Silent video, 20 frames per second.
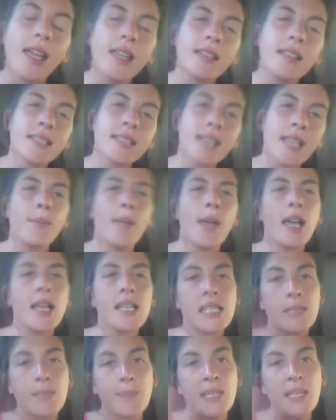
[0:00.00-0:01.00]
Some
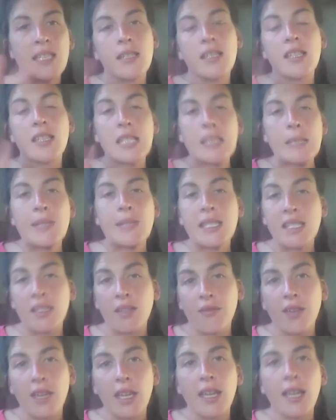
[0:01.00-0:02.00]
are species
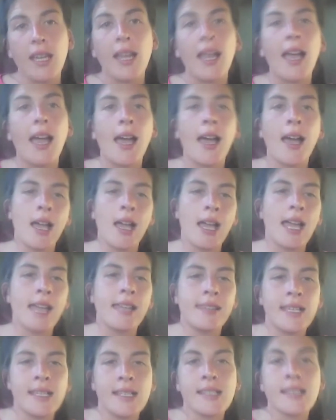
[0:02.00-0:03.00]
specific, uh,
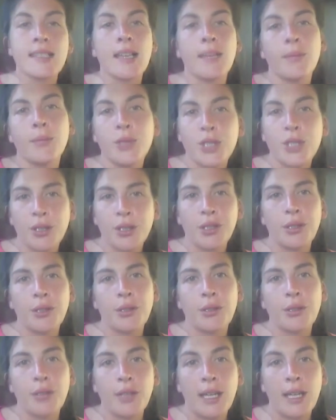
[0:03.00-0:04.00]
and then some
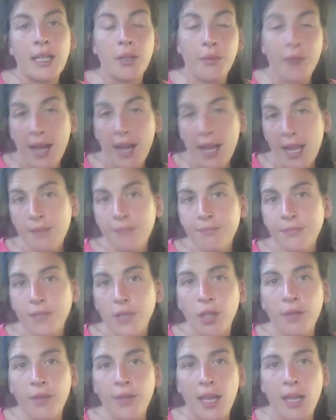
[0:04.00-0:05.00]
do an array
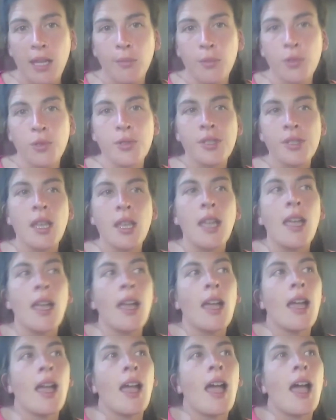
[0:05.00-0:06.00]
of animals.
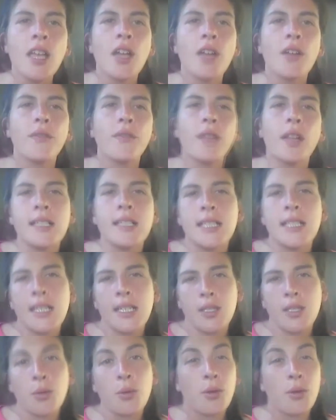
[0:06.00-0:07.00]

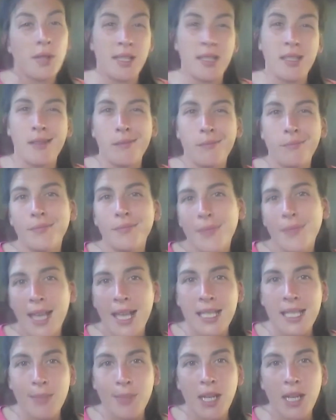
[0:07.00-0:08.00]
Volunteer tourism
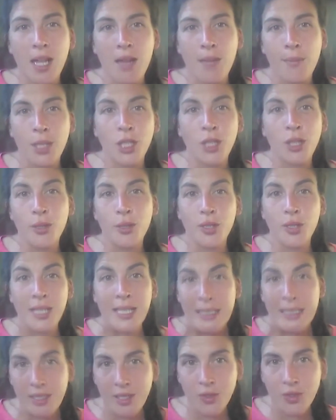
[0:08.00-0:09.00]
has become a huge
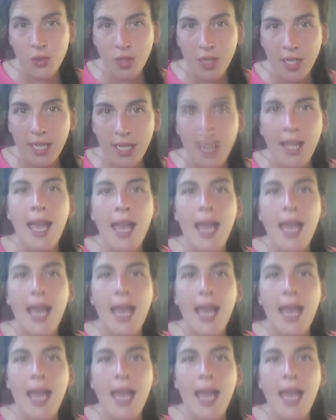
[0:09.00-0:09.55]
industry.